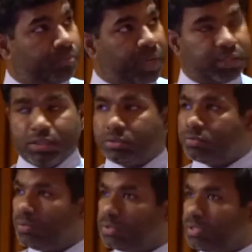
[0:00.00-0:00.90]

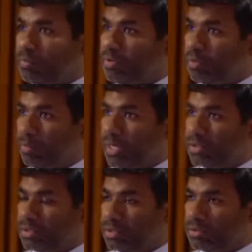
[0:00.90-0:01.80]
patients with some of the
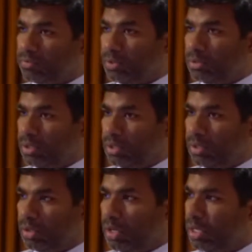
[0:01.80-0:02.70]
patients with
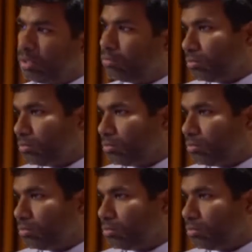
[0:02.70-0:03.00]
chronic